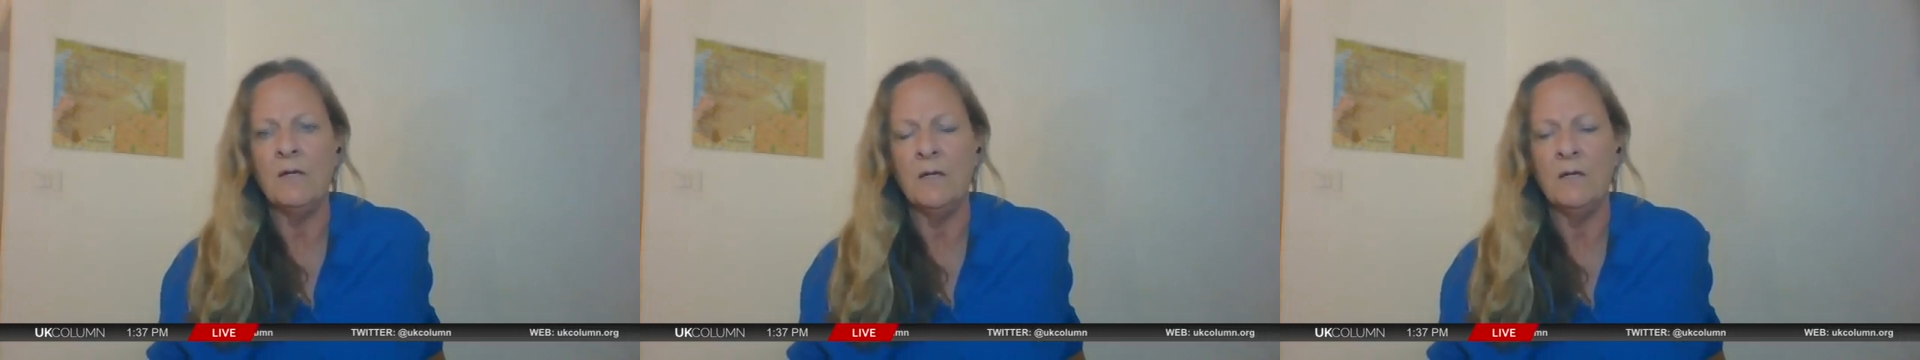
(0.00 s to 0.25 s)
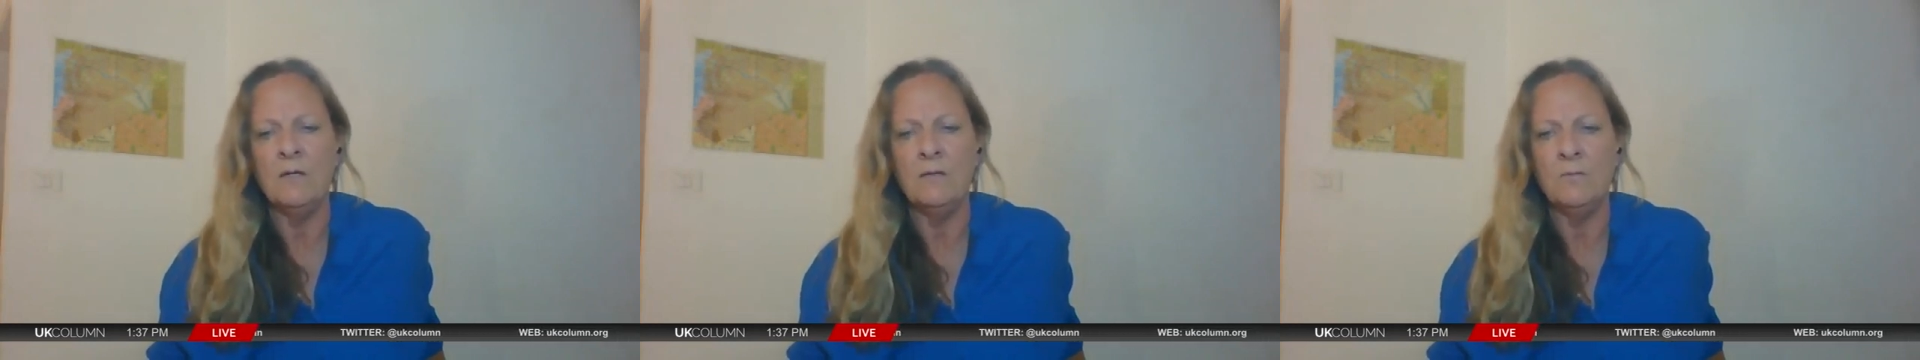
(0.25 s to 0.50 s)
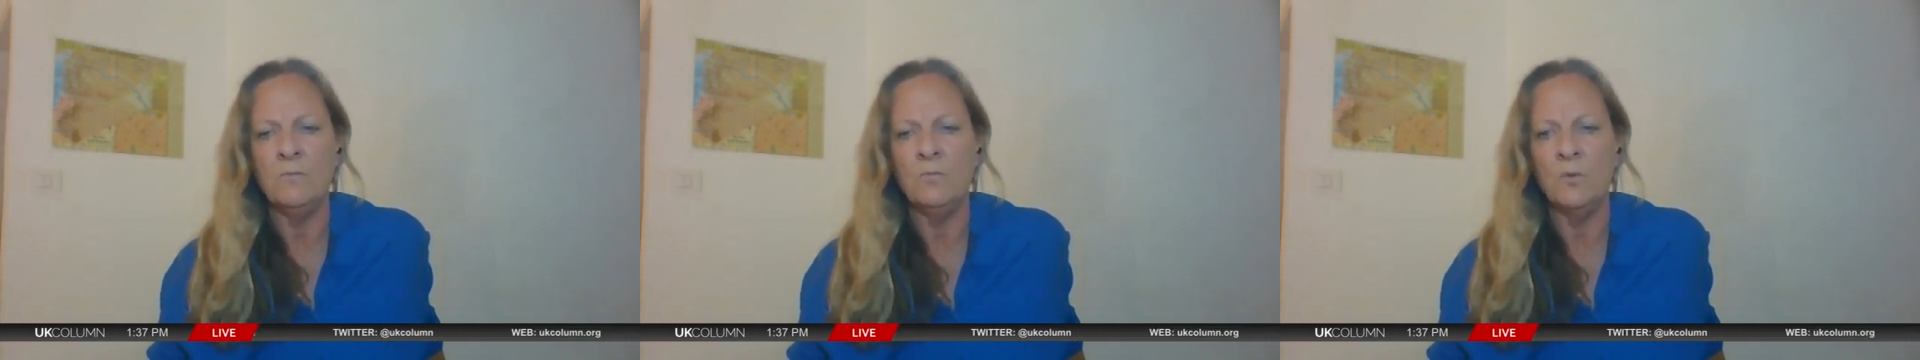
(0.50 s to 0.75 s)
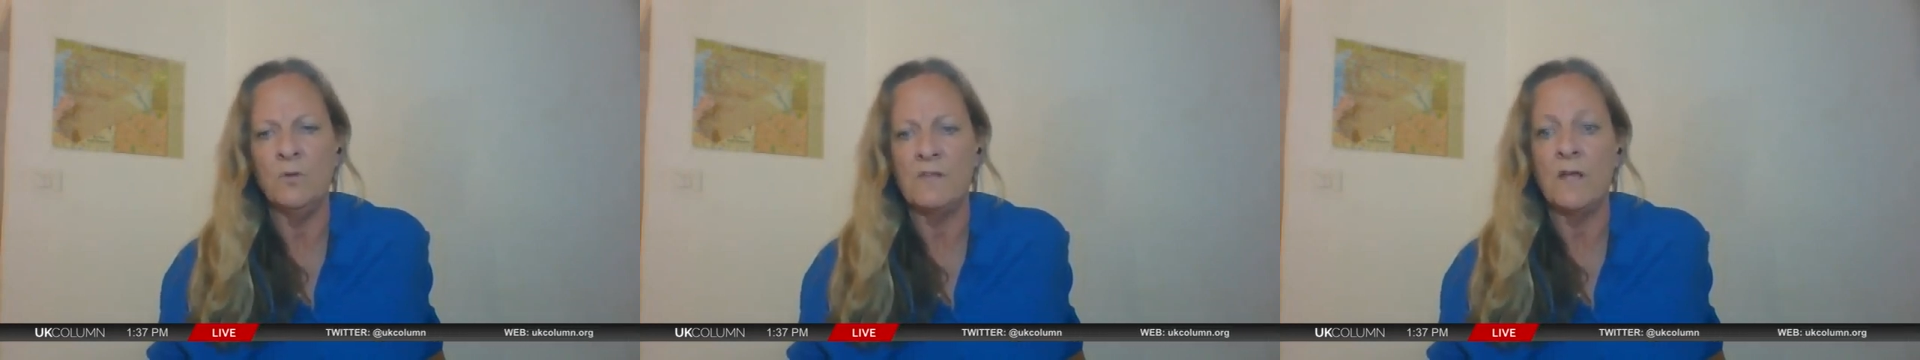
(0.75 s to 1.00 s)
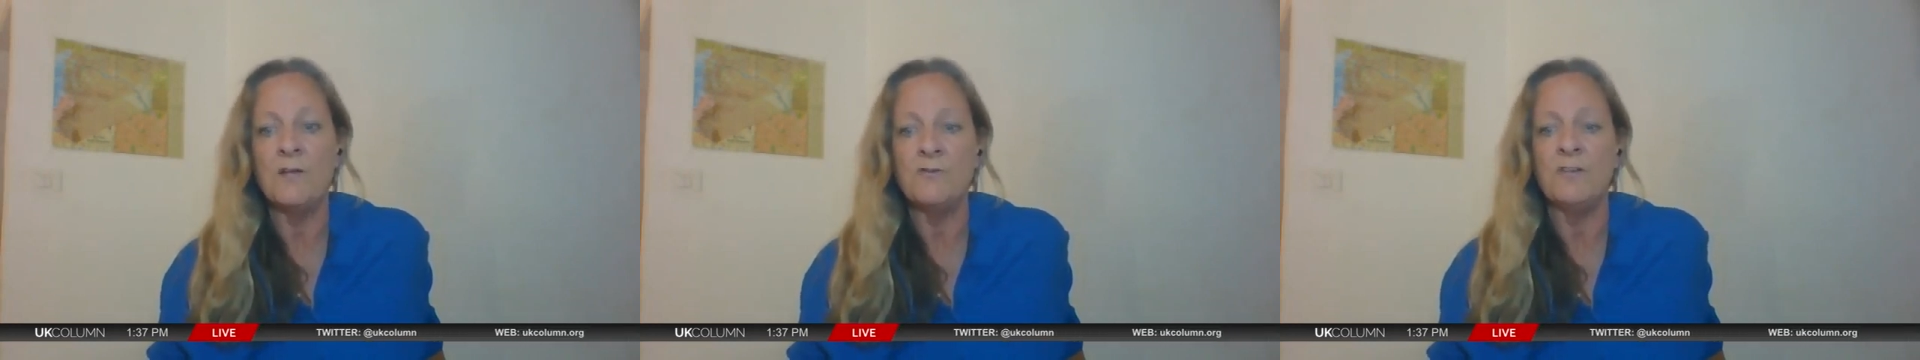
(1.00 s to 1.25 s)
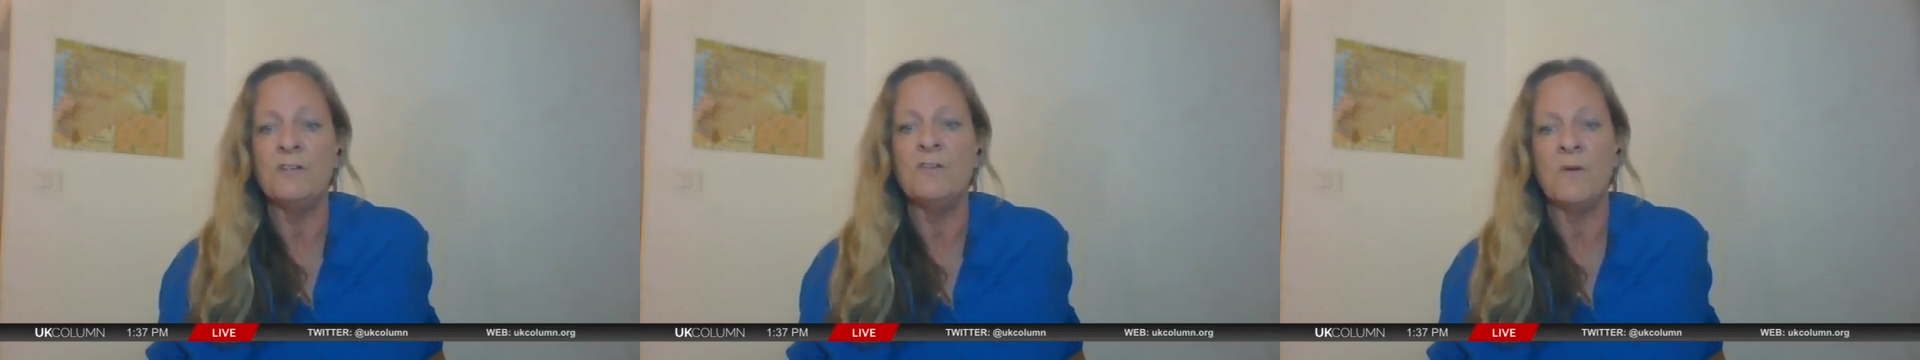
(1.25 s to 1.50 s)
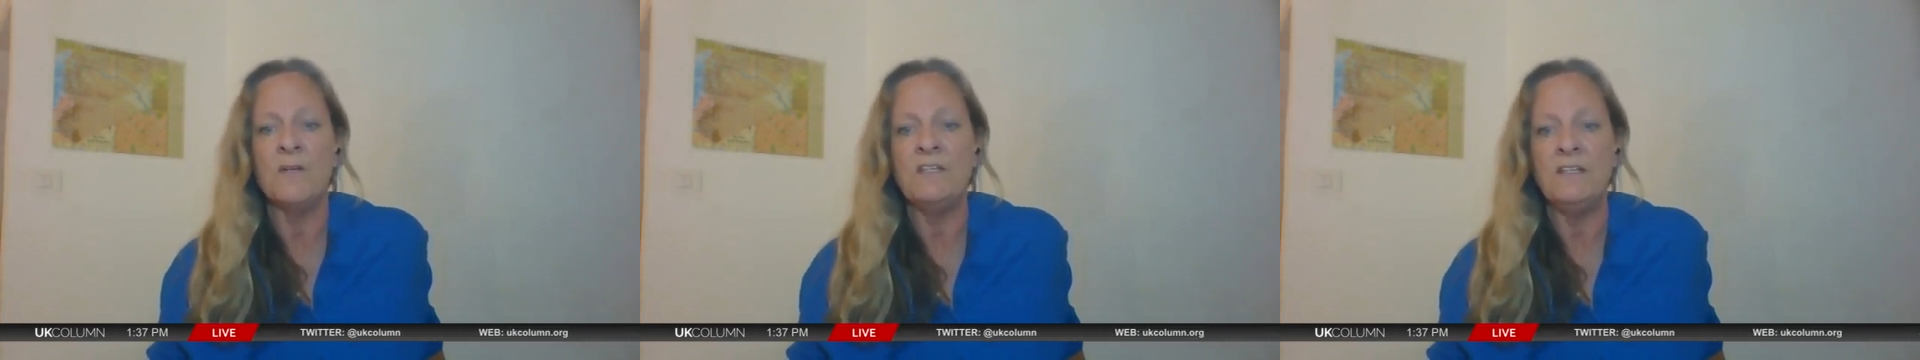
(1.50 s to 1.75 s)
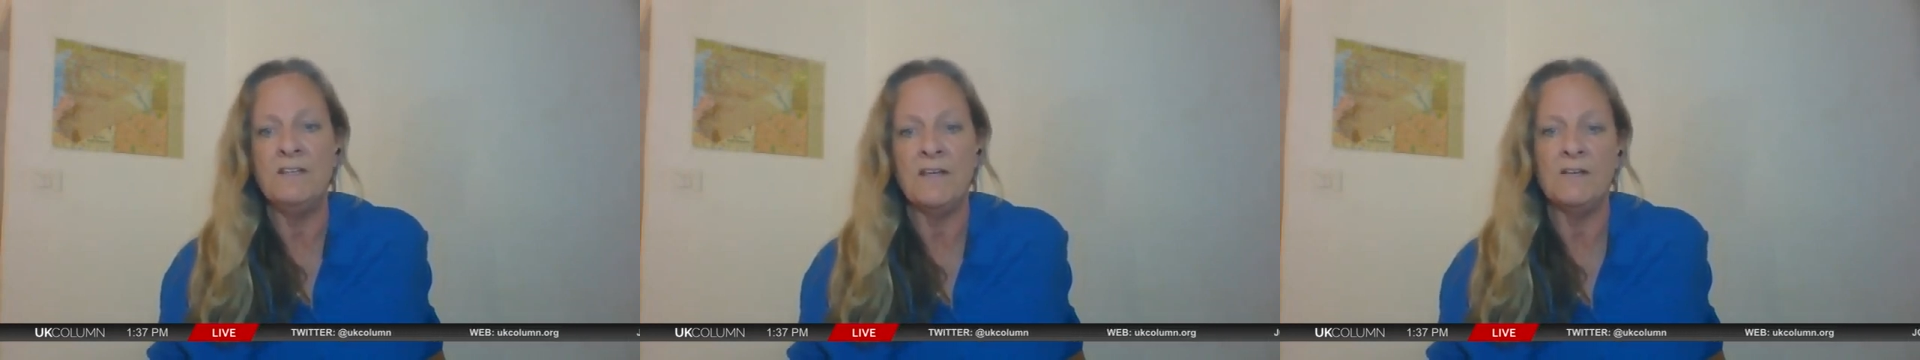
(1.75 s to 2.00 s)
was
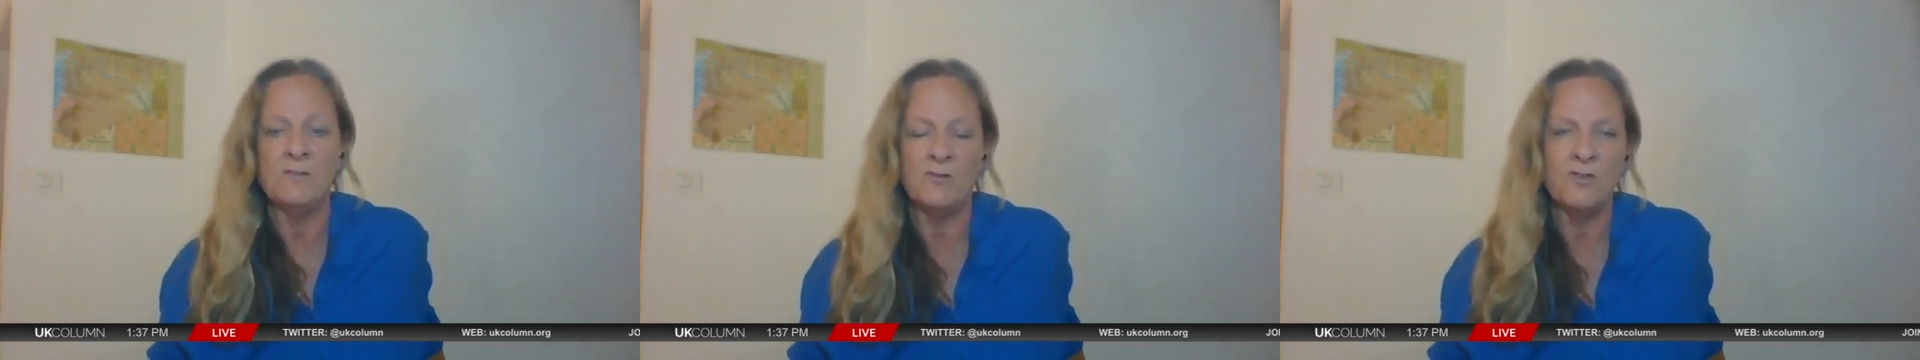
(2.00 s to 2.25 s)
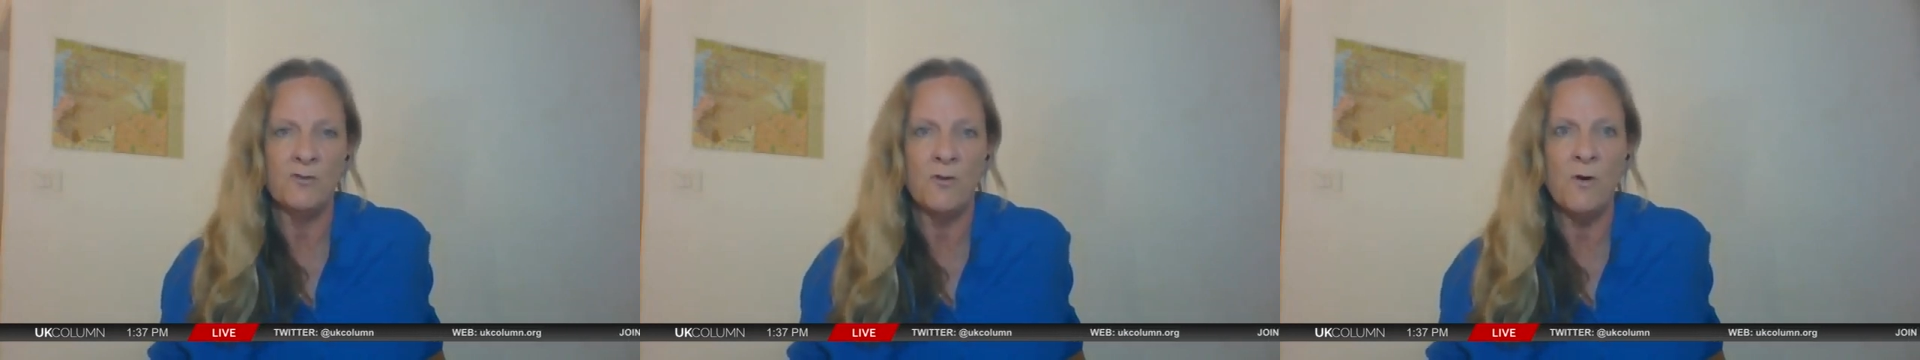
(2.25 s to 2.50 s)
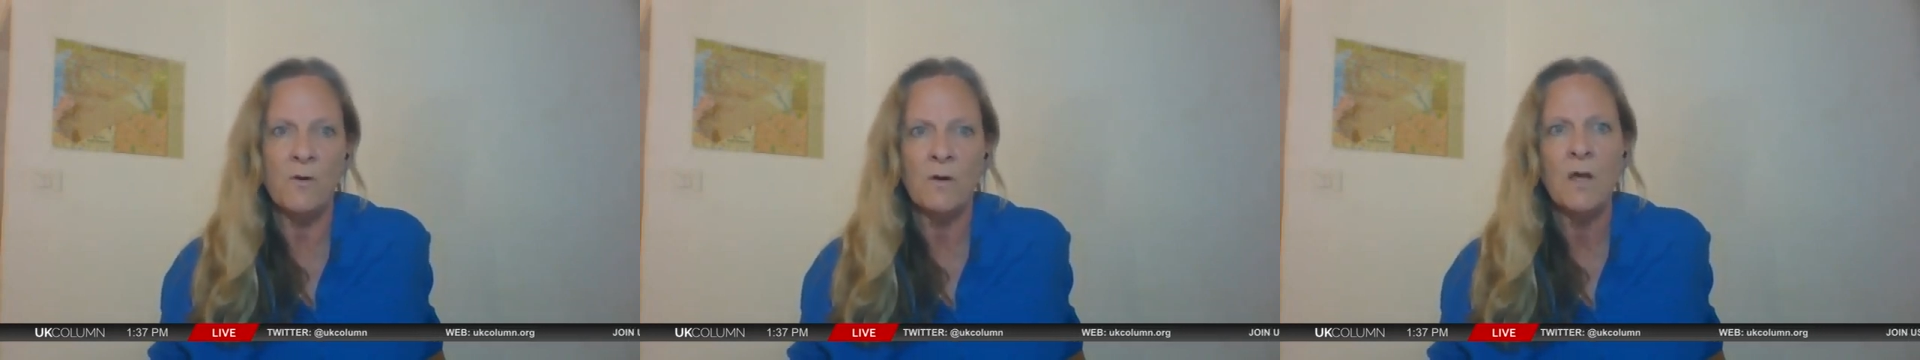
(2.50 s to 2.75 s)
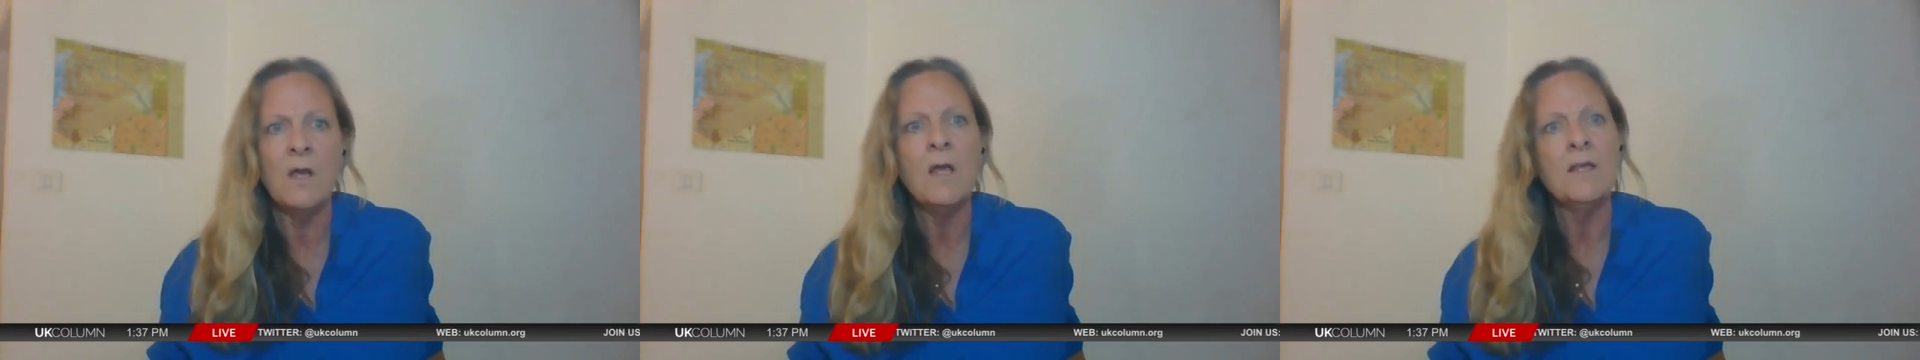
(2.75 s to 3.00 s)
120,000 strong.